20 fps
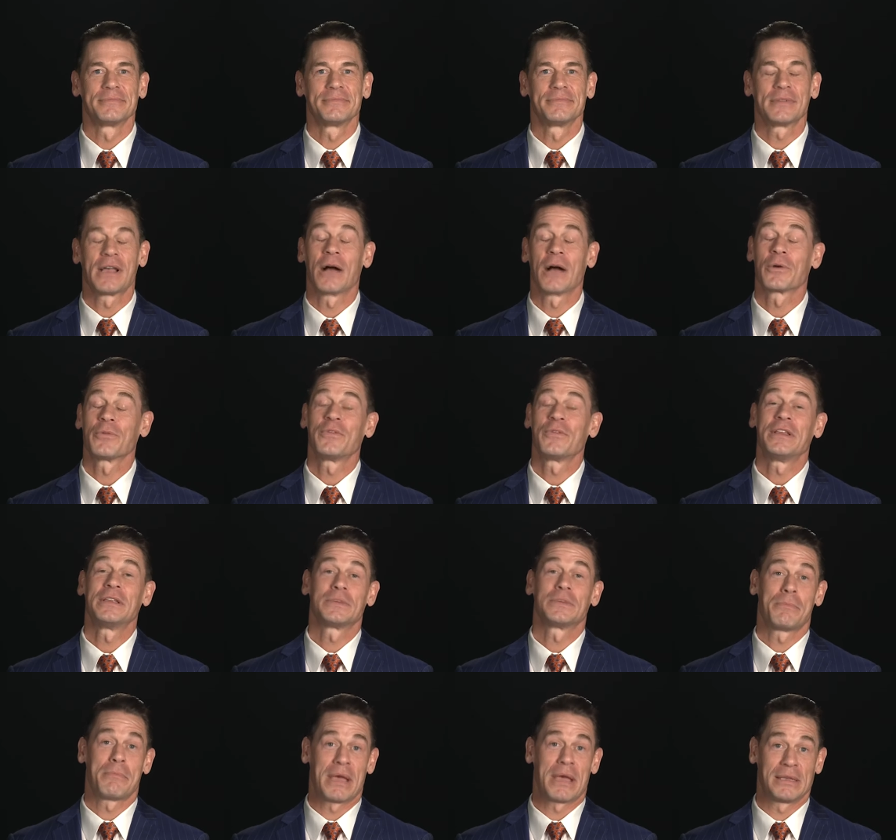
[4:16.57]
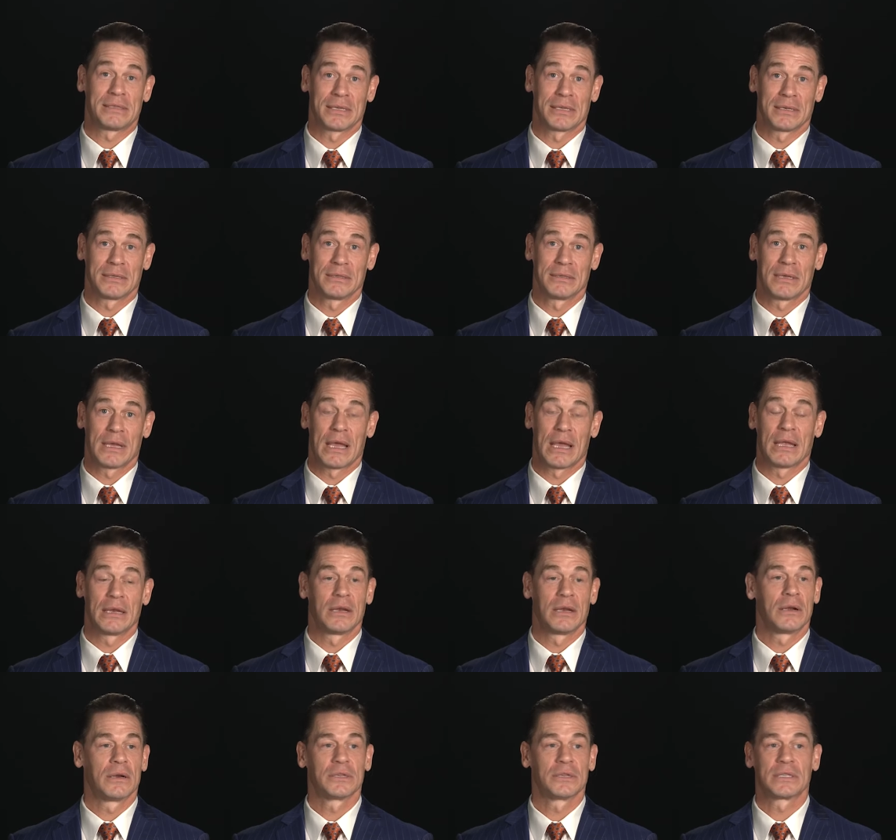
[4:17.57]
Awkwafina is amazing.
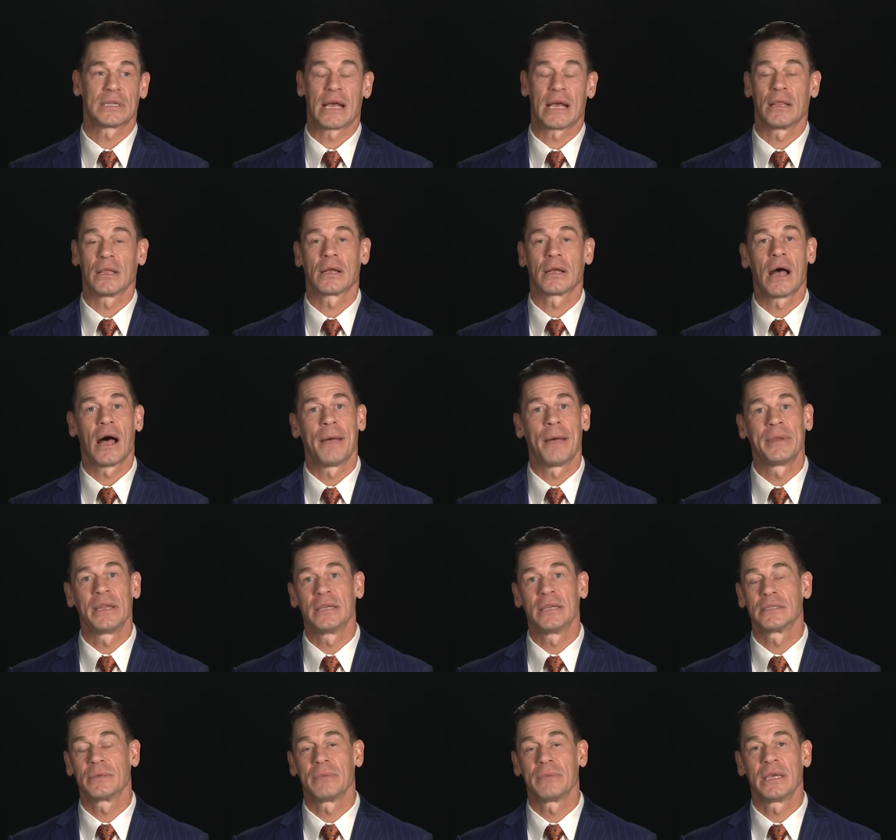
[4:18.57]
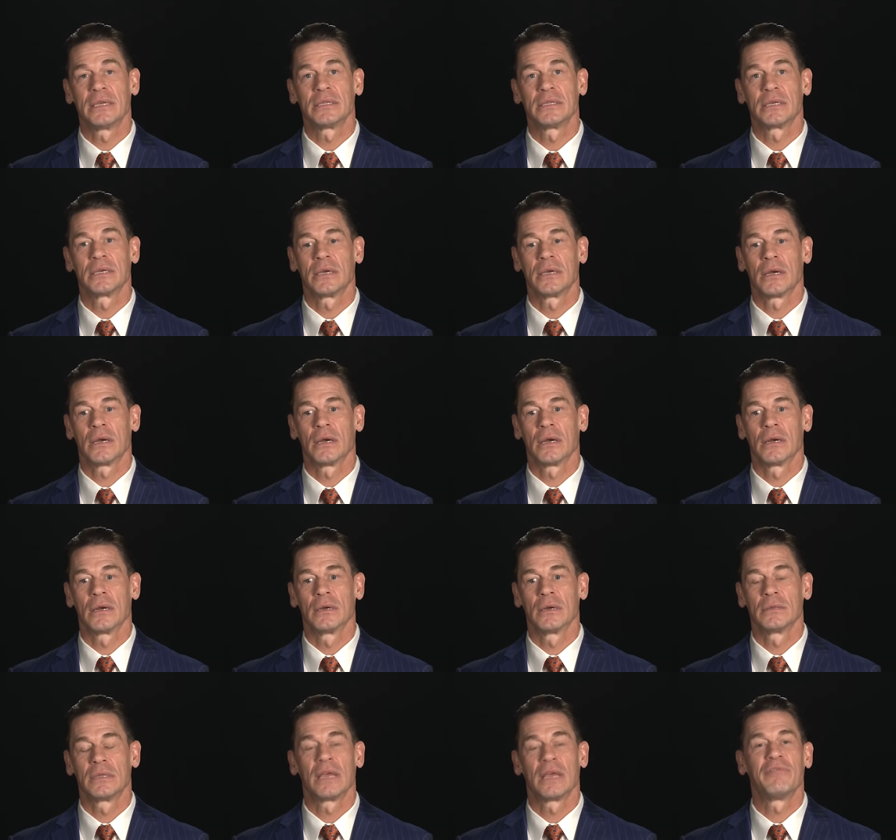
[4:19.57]
And her style of comedy is amazing.
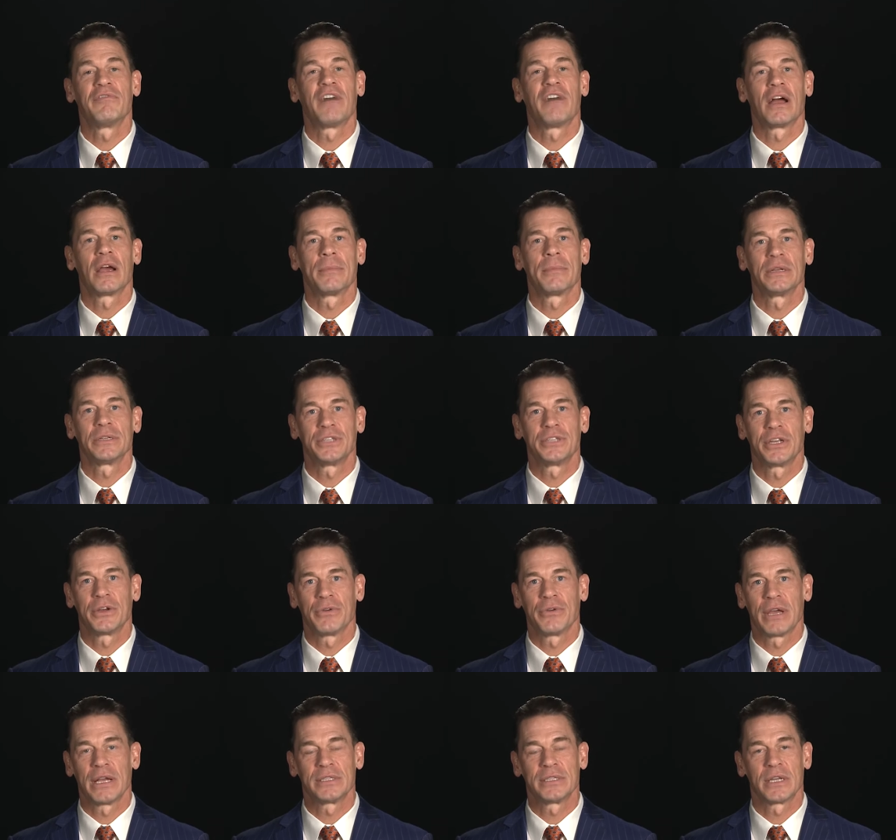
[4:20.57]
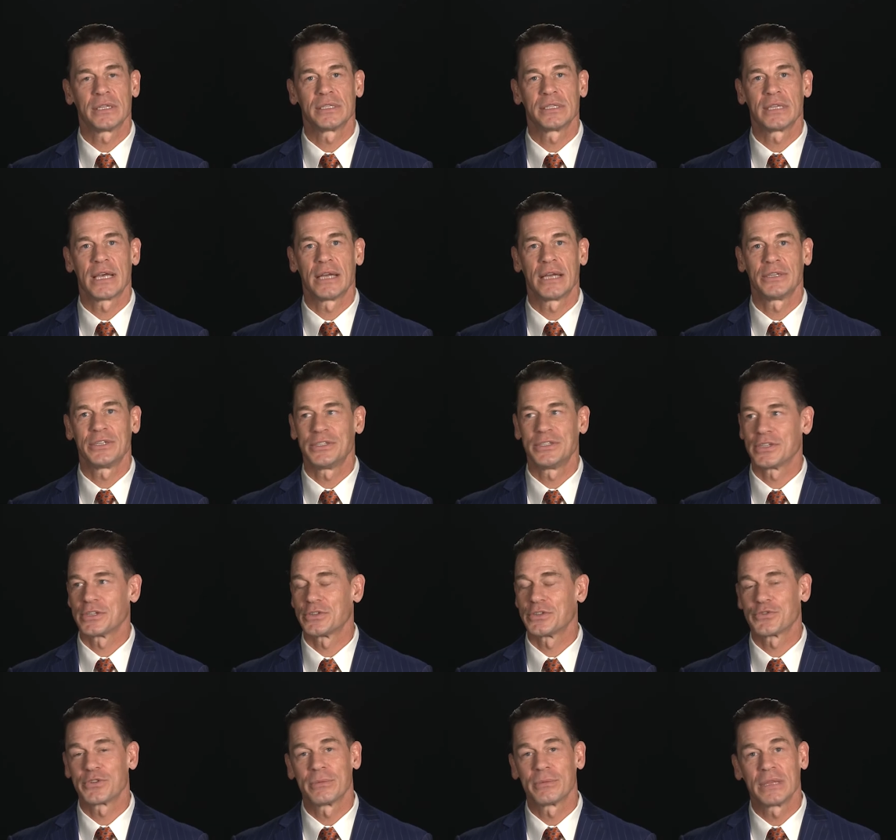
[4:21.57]
The environment she creates on set, she's
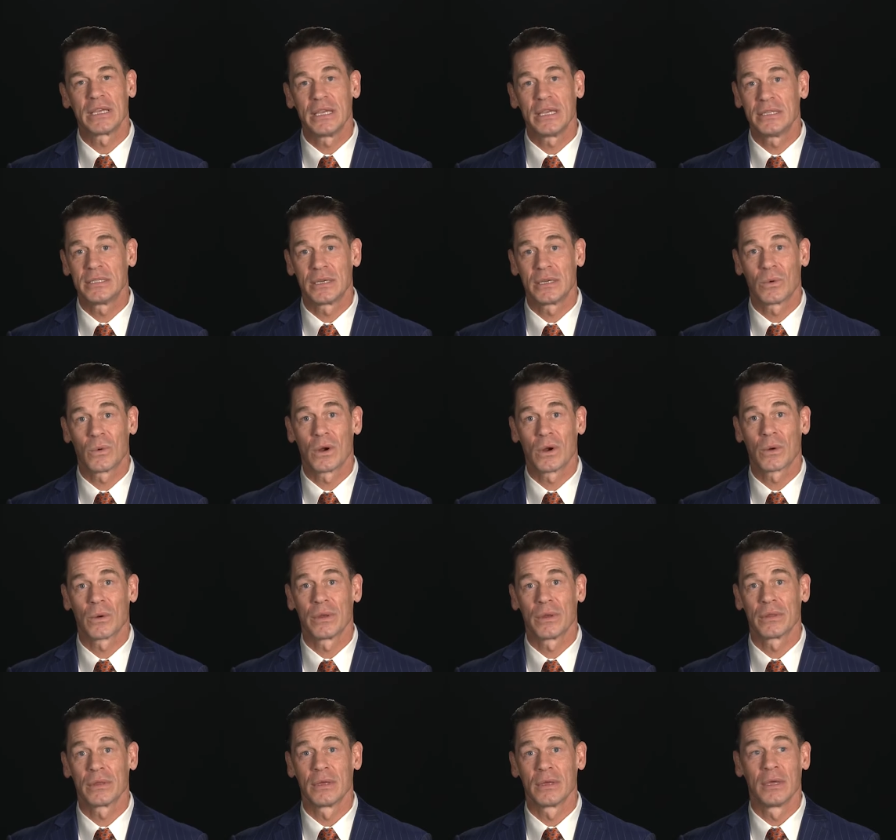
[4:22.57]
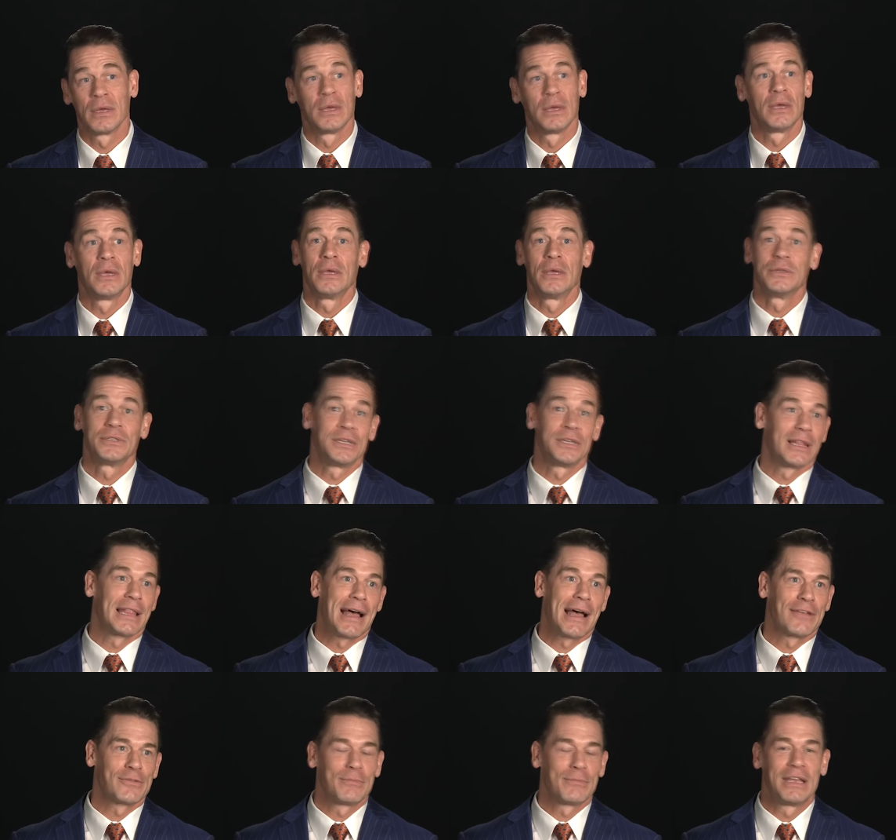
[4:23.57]
extremely easy to work with. She
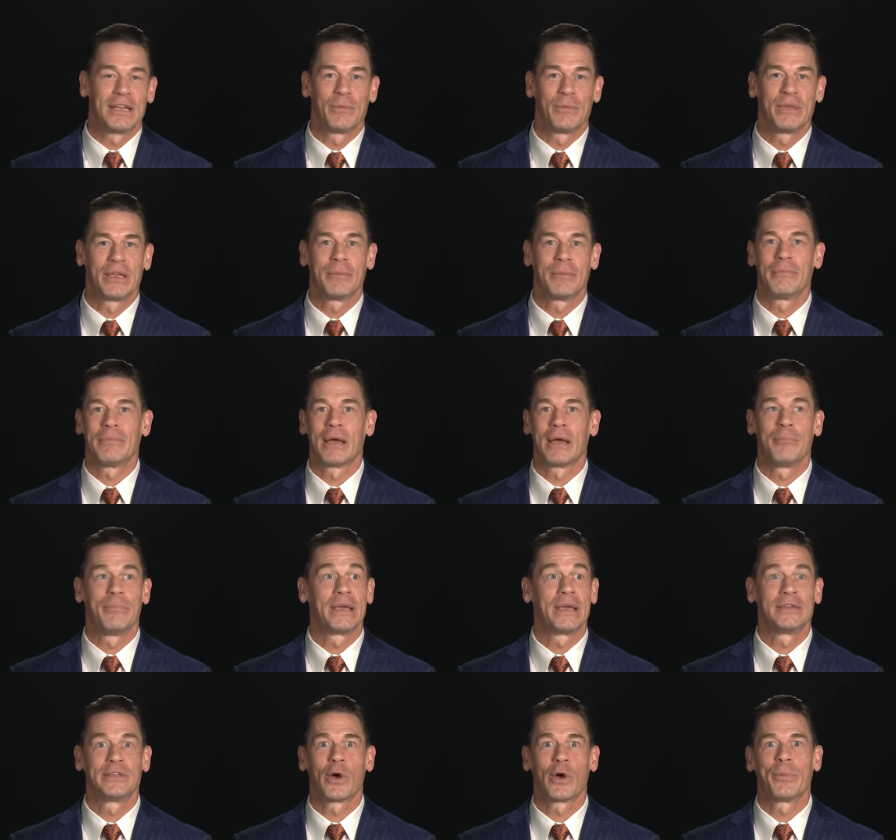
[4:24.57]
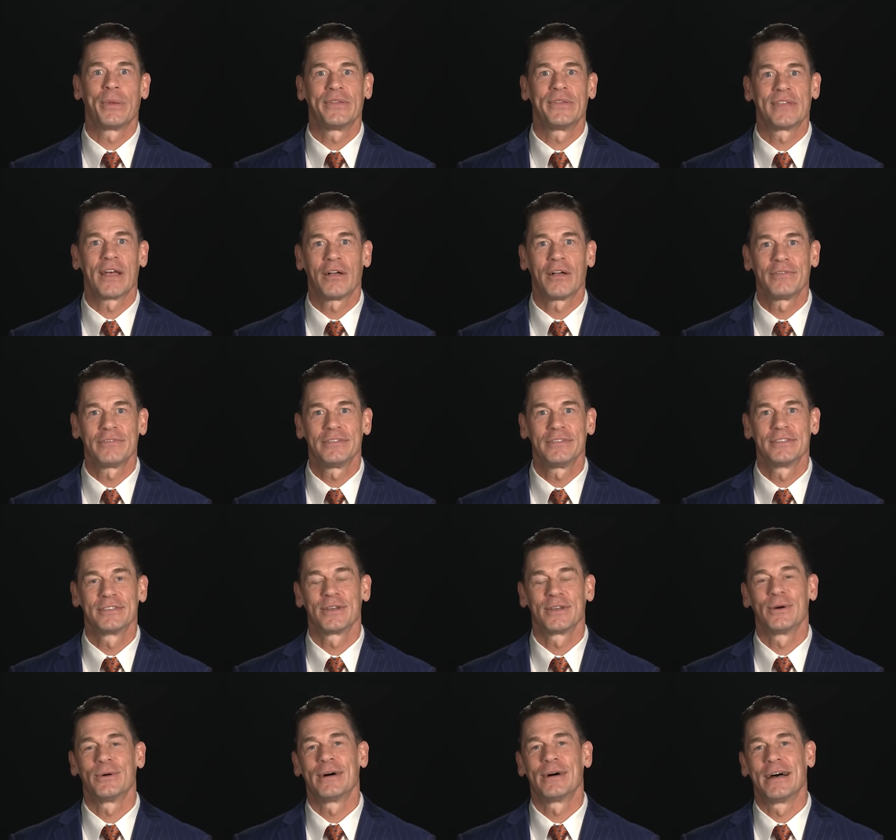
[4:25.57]
allows me to be my big dopey self.
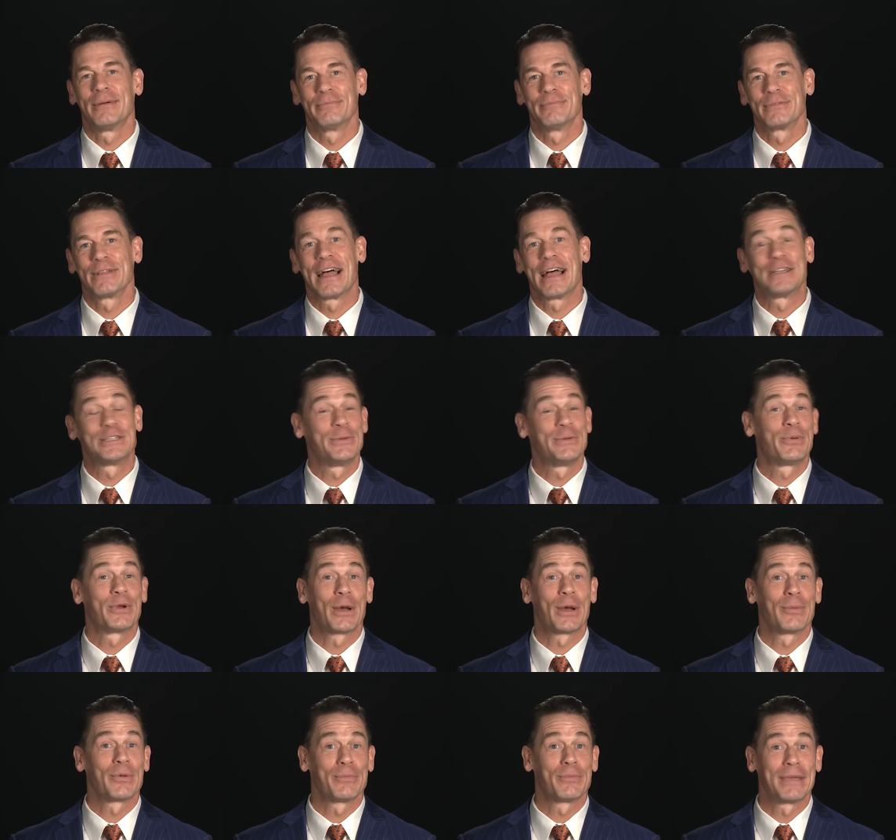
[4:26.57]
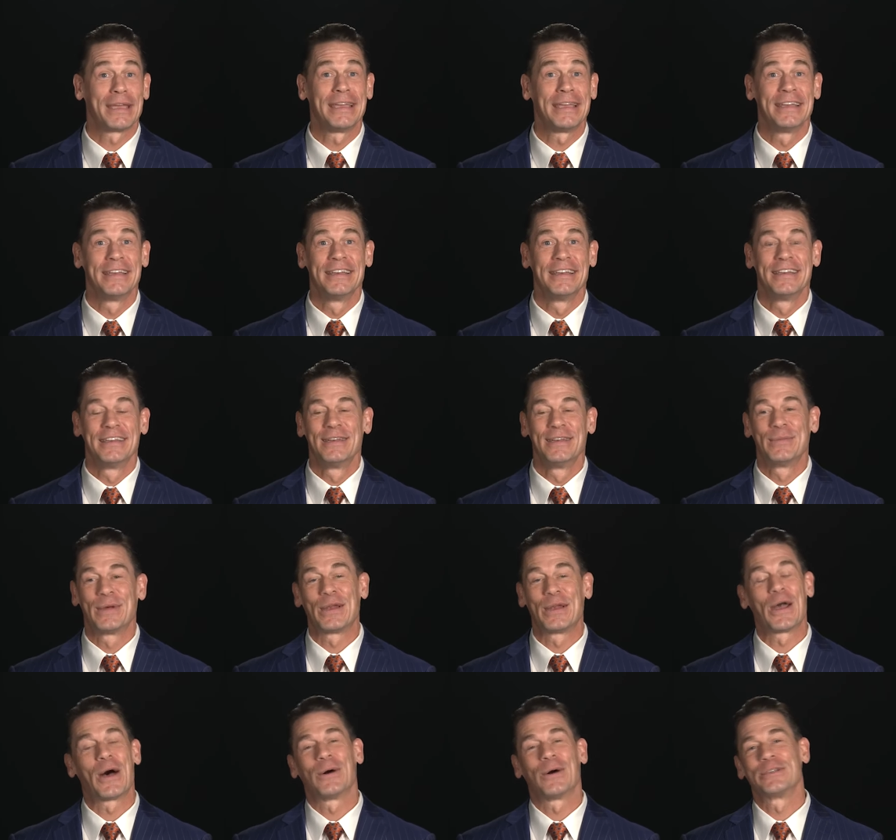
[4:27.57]
So I'm glad she put up with me.
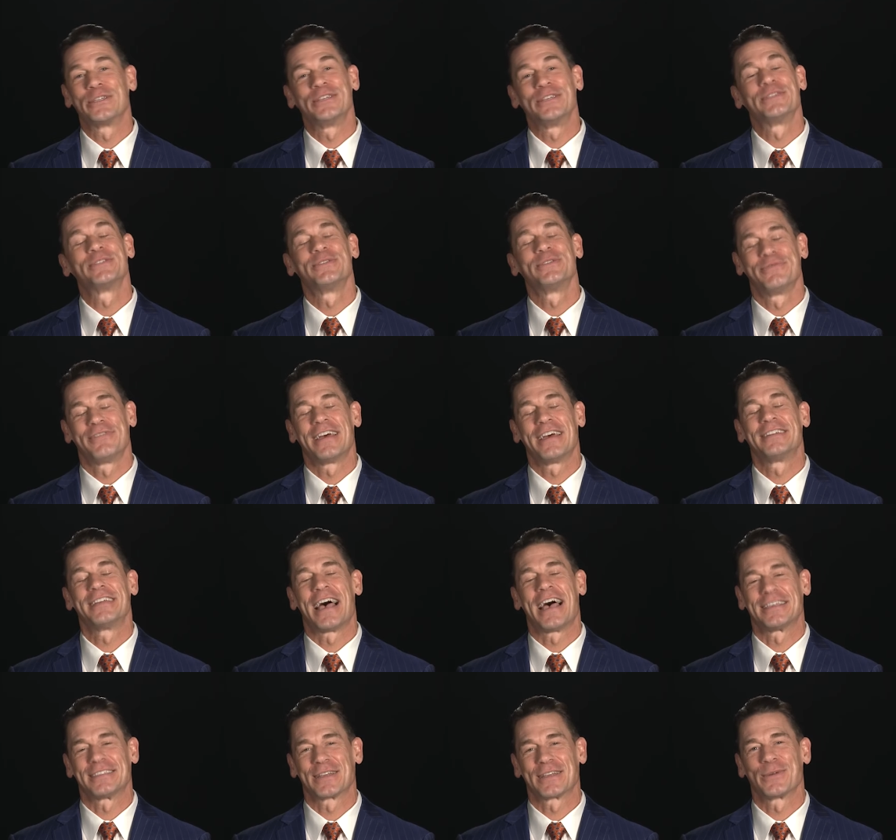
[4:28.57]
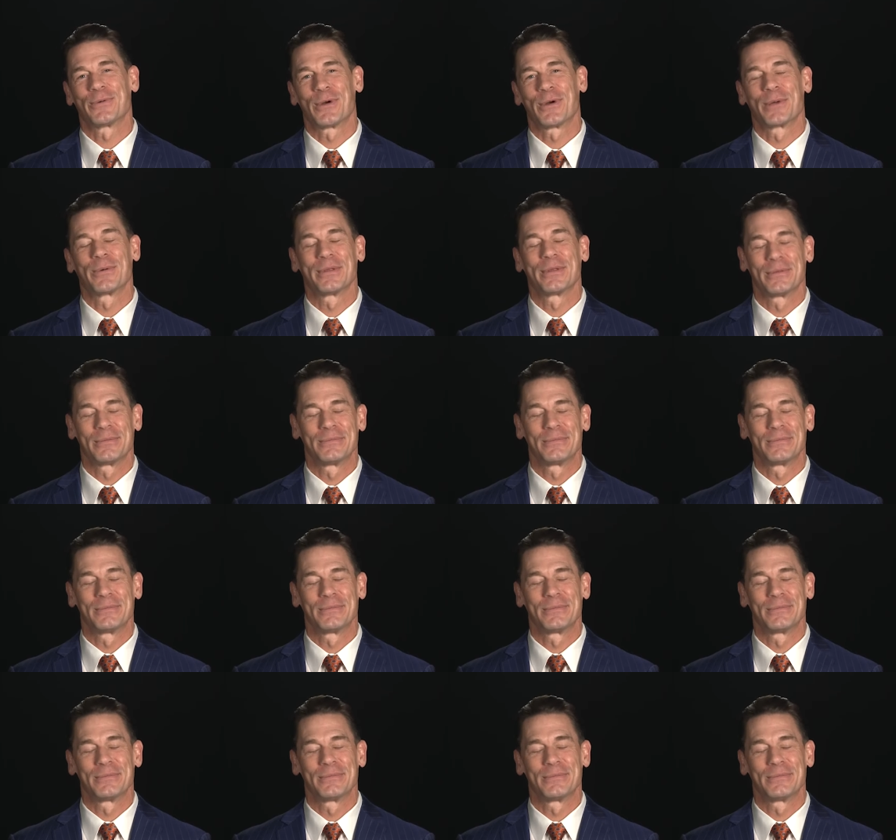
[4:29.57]
But no, she's fantastic to work with.